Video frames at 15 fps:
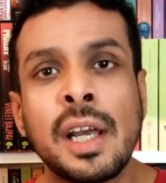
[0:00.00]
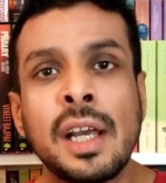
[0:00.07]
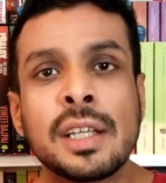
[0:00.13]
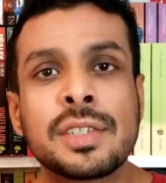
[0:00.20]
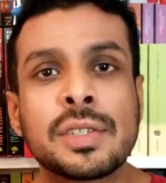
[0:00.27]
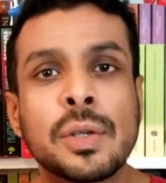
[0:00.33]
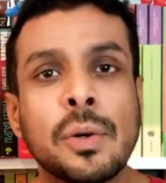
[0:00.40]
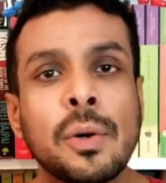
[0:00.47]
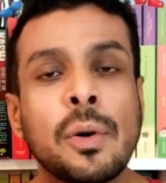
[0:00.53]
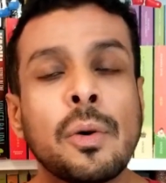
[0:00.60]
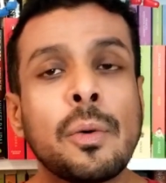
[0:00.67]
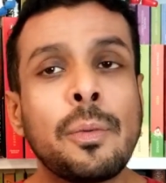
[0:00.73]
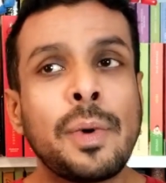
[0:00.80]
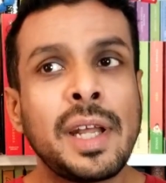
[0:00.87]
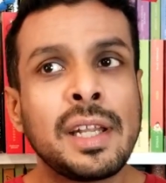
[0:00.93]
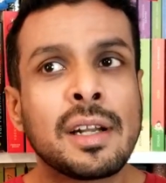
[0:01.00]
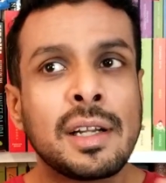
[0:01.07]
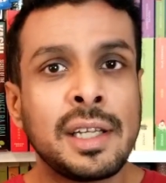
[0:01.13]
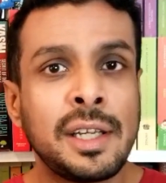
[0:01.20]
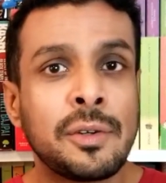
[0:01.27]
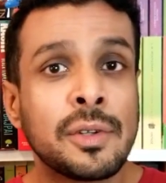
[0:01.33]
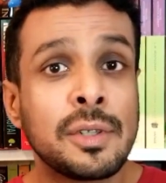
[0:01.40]
So when
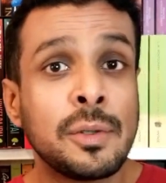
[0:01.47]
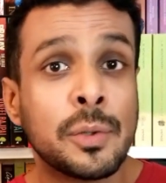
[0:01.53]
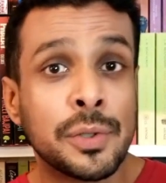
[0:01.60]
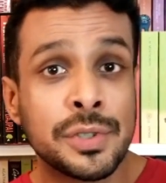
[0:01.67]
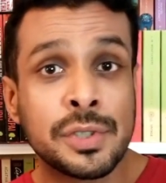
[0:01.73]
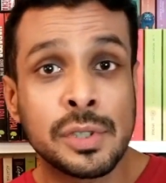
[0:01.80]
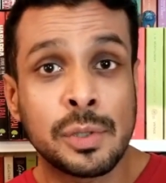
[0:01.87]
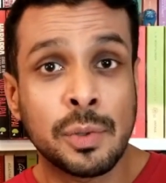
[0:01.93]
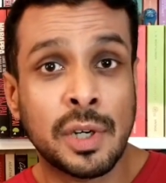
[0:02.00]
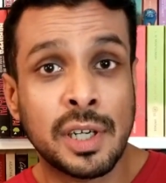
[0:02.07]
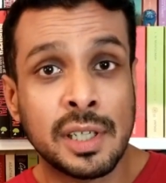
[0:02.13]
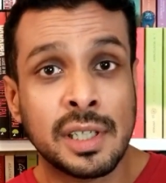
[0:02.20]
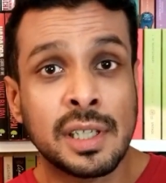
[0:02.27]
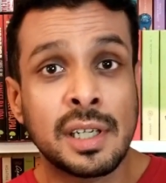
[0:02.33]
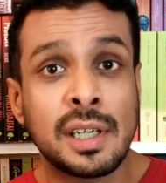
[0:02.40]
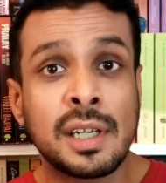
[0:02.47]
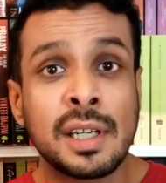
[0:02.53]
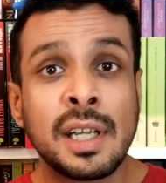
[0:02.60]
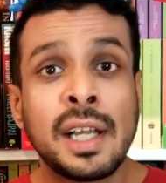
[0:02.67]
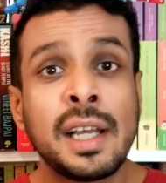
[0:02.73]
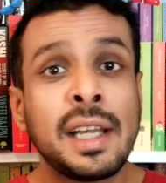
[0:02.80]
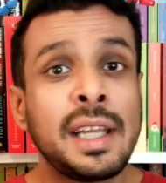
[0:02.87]
Anirudh goes to Dwarka,
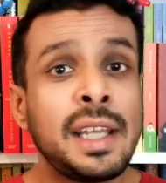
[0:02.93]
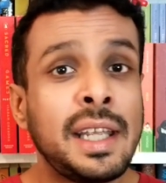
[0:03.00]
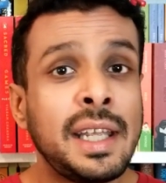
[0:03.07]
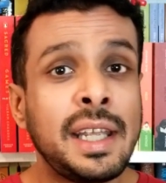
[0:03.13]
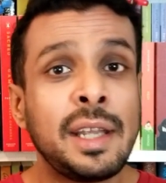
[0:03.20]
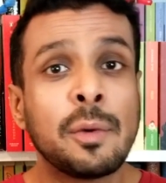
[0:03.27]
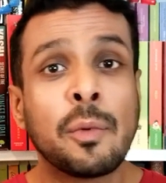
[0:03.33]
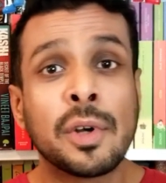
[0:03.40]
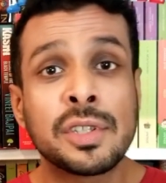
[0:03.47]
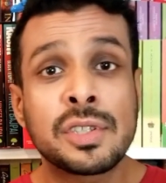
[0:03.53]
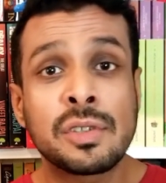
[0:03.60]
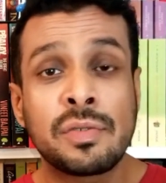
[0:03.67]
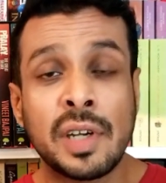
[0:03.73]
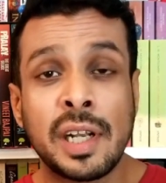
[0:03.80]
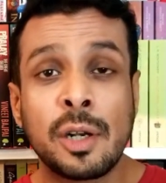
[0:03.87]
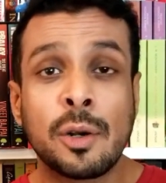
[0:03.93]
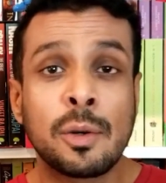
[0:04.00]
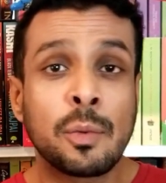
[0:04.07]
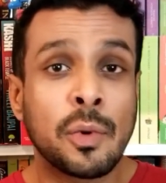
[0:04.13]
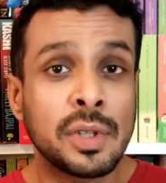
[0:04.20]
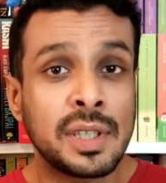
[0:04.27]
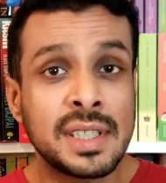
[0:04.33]
he wants to find out
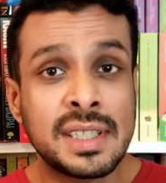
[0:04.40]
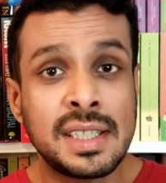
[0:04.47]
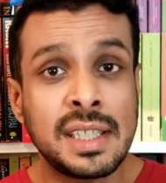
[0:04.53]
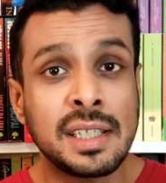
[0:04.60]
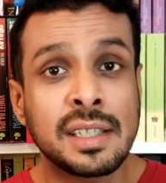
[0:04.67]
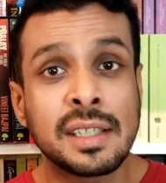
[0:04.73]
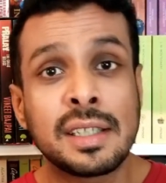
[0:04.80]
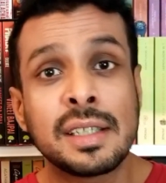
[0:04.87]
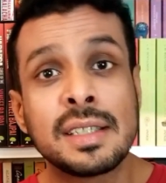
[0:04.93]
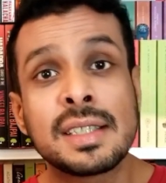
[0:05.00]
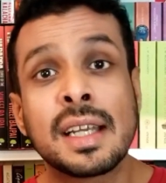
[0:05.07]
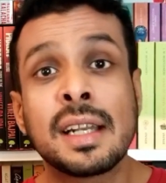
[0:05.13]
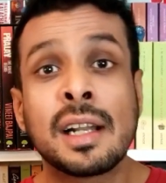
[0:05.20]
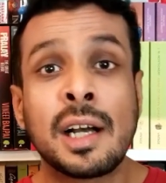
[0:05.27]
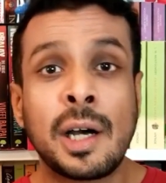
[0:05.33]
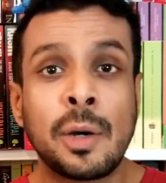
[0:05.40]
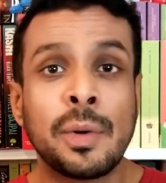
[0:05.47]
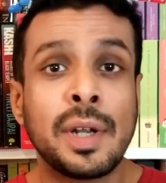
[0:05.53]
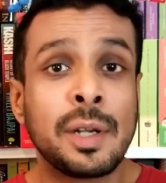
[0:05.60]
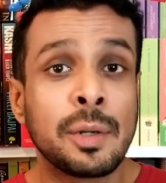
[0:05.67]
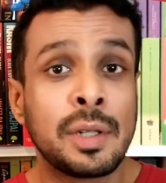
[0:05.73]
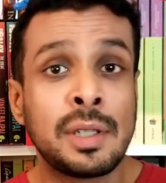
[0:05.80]
what the secret is and how
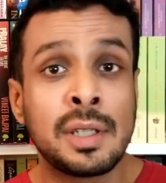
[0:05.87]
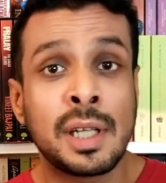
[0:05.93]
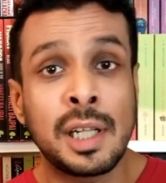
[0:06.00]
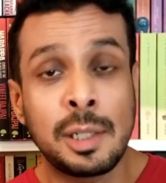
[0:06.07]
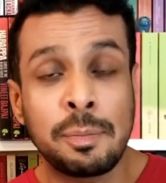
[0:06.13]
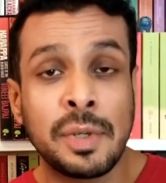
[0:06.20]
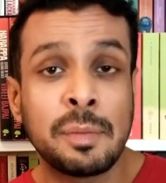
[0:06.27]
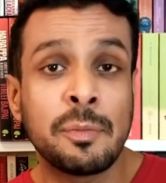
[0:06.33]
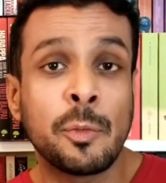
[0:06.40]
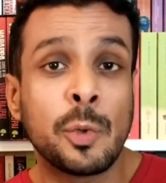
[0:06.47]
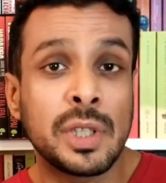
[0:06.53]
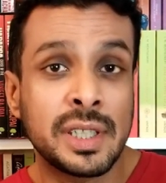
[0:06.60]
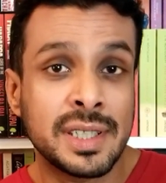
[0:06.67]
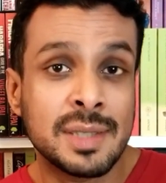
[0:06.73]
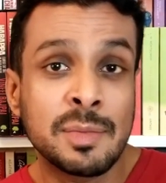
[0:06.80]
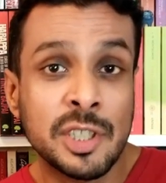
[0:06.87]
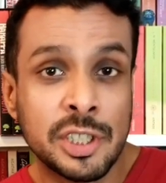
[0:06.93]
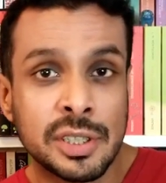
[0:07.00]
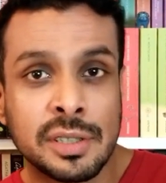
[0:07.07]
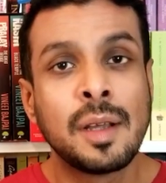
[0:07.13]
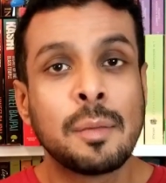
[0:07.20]
it will help him with his mission.